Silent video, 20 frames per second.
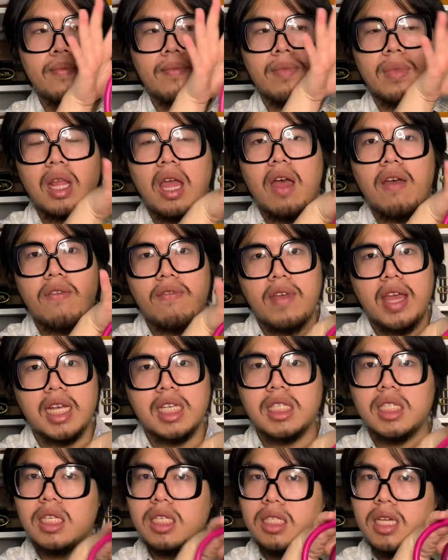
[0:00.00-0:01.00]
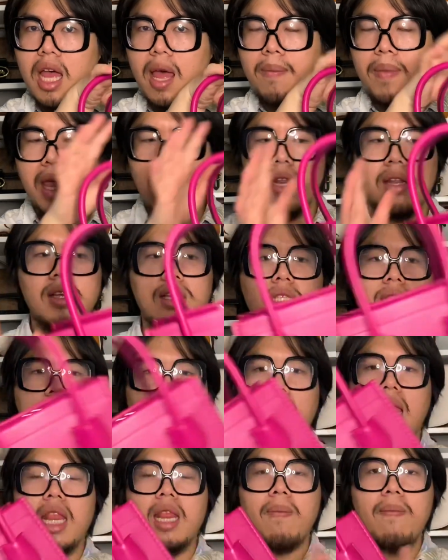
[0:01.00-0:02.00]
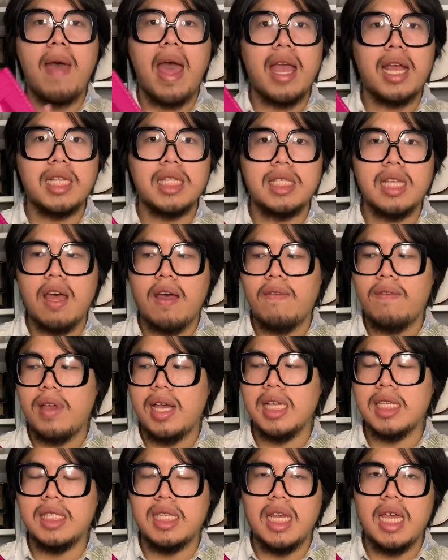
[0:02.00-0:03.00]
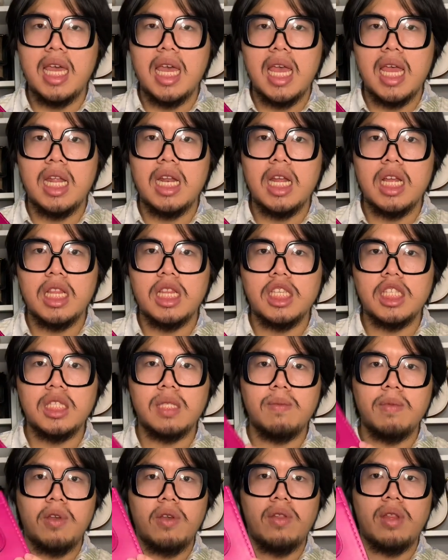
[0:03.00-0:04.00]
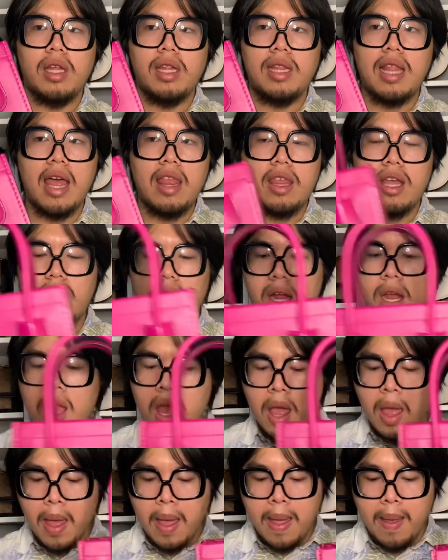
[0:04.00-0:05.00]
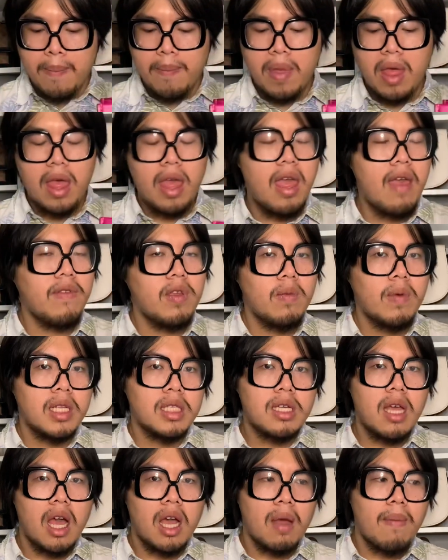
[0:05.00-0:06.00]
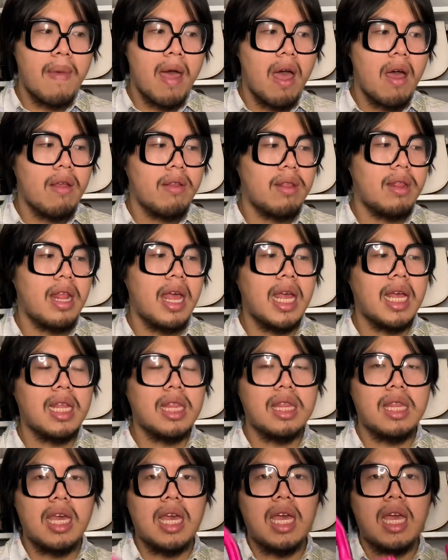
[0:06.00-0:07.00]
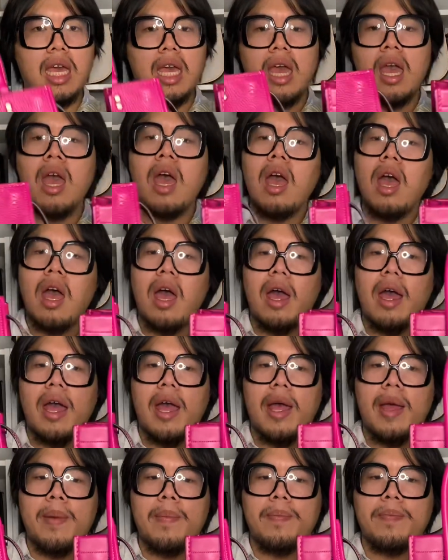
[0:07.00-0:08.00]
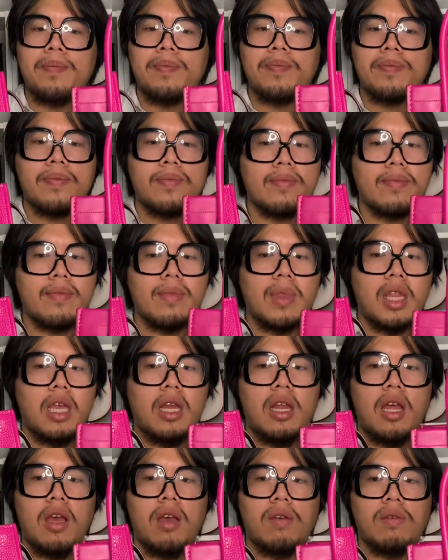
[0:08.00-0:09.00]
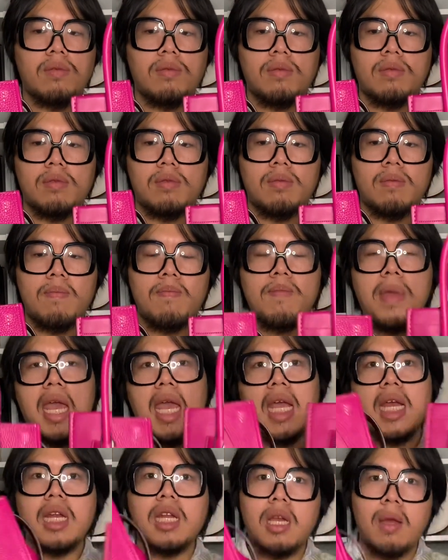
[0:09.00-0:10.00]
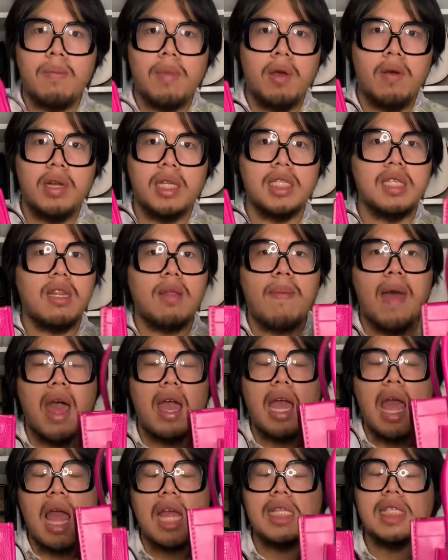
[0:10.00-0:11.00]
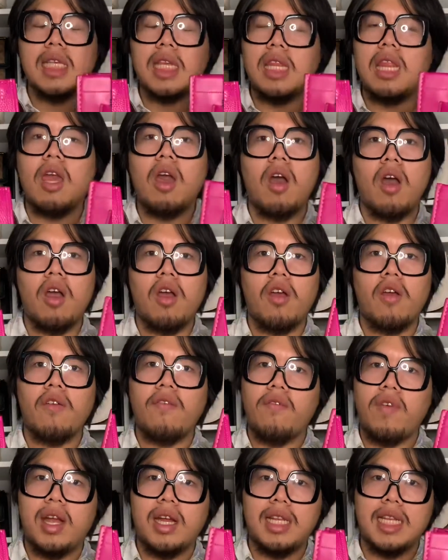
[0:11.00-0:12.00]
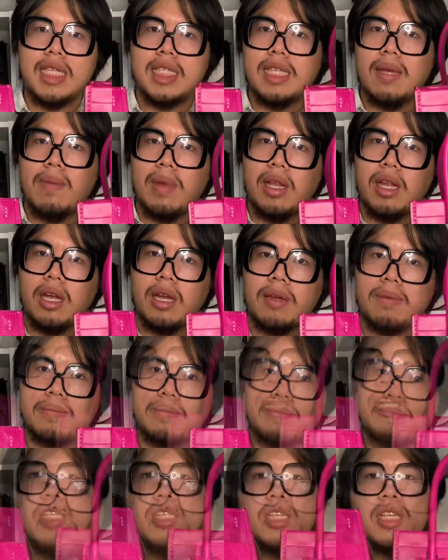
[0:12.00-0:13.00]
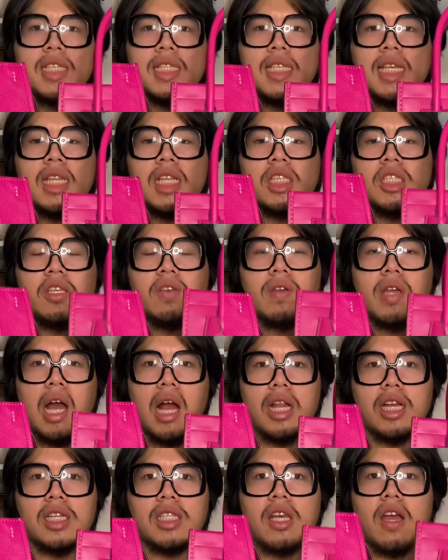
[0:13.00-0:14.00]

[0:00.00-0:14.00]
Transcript: affixed top handles, and the bag itself is in the smooth leather. But if you want to talk about like the, you know, main components of the bag, I'd say they are fairly similar. And as you can see, the two colors are